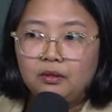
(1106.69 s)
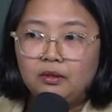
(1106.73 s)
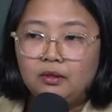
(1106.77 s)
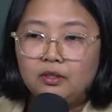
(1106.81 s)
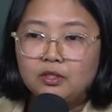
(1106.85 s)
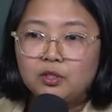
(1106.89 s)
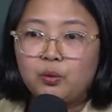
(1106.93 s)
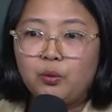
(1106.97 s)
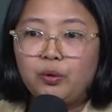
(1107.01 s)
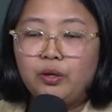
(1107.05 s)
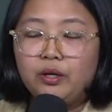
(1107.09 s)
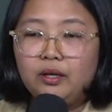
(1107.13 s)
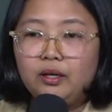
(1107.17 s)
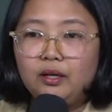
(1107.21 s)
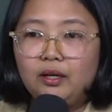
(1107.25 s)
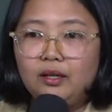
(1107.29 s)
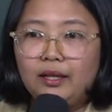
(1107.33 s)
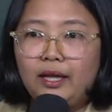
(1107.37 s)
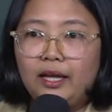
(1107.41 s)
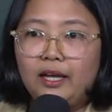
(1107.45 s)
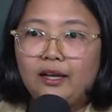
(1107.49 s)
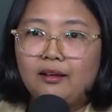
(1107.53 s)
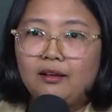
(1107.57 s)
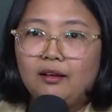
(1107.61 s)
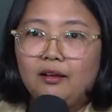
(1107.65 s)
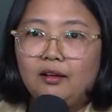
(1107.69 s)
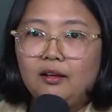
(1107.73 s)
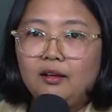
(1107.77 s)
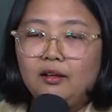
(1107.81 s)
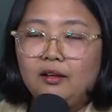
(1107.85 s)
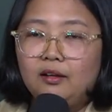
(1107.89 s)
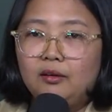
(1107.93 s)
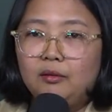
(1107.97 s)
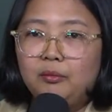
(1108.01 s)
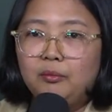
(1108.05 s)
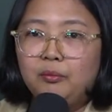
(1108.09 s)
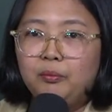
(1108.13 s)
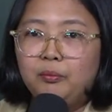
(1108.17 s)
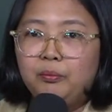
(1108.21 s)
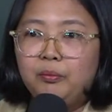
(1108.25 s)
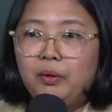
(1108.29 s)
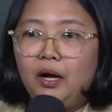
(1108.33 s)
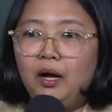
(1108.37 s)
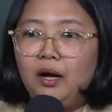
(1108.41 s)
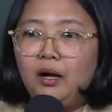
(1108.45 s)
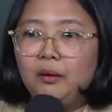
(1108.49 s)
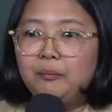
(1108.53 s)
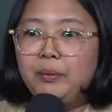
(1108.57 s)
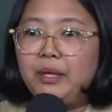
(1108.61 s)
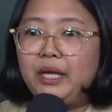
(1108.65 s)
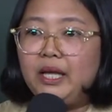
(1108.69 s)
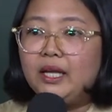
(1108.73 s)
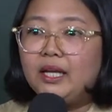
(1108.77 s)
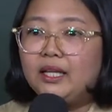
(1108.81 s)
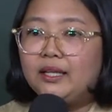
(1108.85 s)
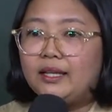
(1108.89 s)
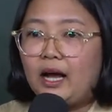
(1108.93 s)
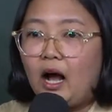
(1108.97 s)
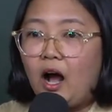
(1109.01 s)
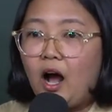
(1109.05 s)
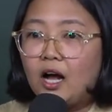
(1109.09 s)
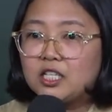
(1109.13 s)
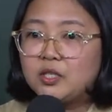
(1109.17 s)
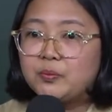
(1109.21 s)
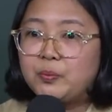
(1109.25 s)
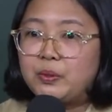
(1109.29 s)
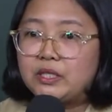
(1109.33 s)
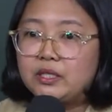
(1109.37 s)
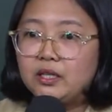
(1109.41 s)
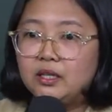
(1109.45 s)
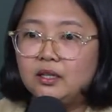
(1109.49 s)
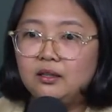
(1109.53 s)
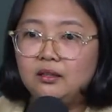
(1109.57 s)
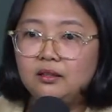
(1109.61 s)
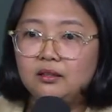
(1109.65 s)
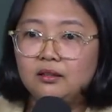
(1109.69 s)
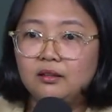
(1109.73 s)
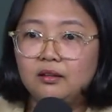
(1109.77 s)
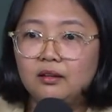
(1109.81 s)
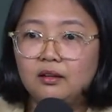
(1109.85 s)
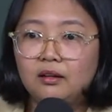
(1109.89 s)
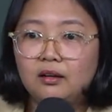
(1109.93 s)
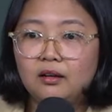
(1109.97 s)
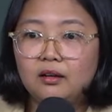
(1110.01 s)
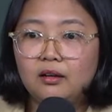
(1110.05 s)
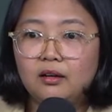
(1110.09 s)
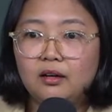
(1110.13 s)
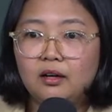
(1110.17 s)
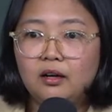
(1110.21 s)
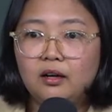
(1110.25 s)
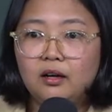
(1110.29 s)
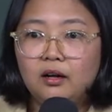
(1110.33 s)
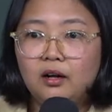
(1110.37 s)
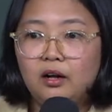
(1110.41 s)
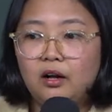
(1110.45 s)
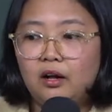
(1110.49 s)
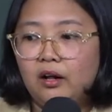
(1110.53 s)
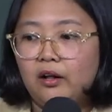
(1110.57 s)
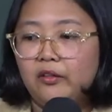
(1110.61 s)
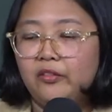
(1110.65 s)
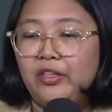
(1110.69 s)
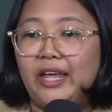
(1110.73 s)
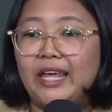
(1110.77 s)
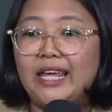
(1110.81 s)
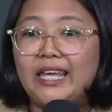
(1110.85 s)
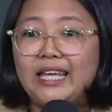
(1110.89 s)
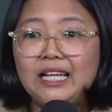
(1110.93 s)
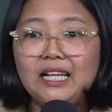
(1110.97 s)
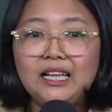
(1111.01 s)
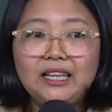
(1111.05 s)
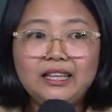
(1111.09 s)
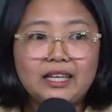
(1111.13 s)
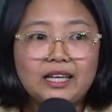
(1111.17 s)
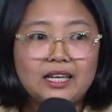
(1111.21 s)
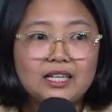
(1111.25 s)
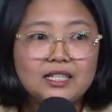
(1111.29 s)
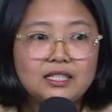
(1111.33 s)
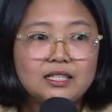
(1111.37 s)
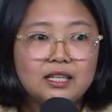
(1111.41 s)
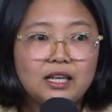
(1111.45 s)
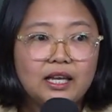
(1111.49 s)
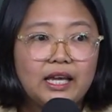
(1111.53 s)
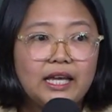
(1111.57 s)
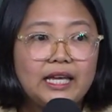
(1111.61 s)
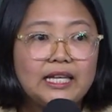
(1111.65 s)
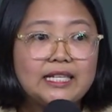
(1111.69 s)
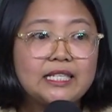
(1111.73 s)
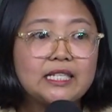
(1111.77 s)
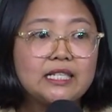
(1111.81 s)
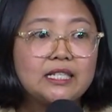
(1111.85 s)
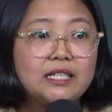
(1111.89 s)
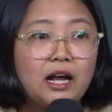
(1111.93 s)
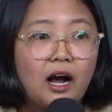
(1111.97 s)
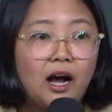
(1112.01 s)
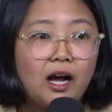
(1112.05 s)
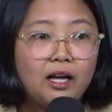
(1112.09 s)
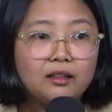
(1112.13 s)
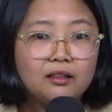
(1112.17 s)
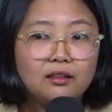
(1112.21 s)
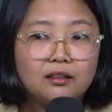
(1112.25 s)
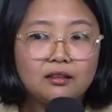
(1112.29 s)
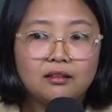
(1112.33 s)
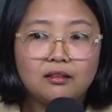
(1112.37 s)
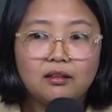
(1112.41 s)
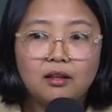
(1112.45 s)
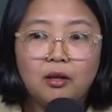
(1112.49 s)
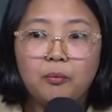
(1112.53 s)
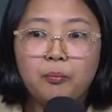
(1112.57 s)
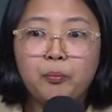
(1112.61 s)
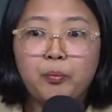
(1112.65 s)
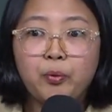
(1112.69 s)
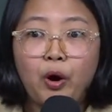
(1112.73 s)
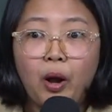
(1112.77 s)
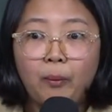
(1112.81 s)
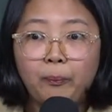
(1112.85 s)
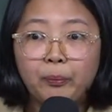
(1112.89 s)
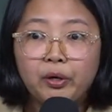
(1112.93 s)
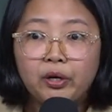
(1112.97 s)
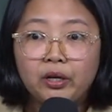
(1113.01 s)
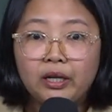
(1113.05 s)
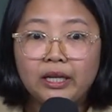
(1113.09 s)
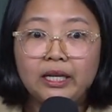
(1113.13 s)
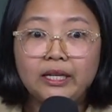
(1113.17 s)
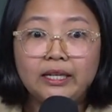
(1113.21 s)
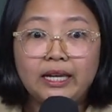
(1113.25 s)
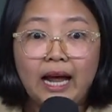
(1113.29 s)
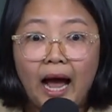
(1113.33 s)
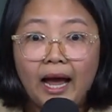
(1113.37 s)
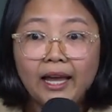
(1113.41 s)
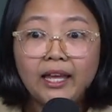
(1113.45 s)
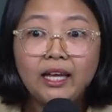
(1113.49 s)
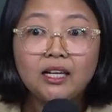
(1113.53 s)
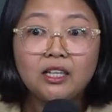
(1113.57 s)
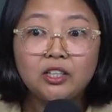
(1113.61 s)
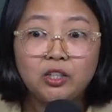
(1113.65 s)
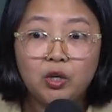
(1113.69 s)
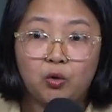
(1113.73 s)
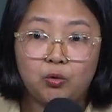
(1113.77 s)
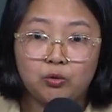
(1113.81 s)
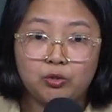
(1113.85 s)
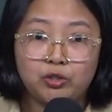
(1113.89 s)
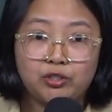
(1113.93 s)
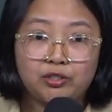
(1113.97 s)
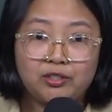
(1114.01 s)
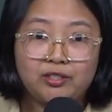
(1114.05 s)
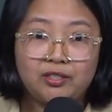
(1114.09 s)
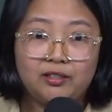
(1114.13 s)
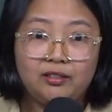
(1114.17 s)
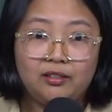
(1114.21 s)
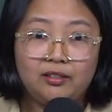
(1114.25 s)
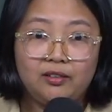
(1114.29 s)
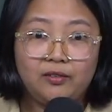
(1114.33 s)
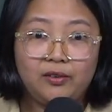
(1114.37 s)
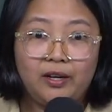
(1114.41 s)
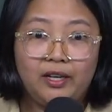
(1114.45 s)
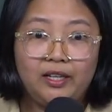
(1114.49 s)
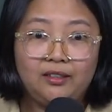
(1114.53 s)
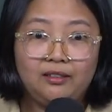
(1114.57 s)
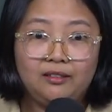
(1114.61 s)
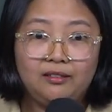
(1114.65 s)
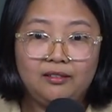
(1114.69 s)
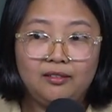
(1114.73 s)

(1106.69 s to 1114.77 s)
So like uh, being in the hospital, the illness is not properly diagnosed, right?